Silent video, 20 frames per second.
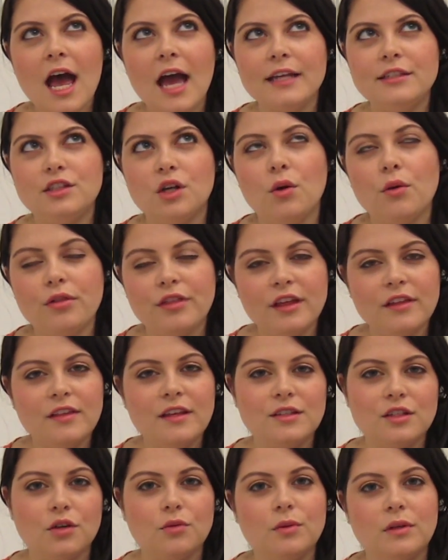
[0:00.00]
I don't think
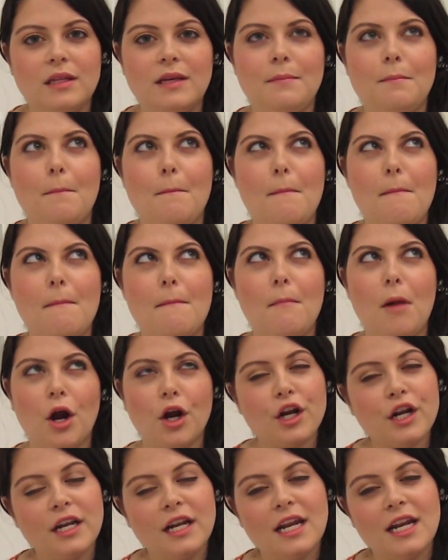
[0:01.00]
these are really
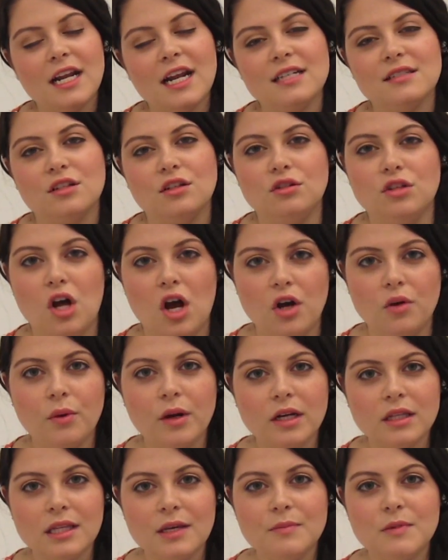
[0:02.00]
marketed as a long
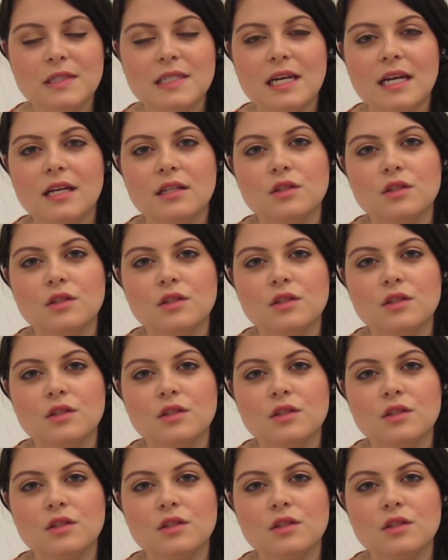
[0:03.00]
wear lipstick.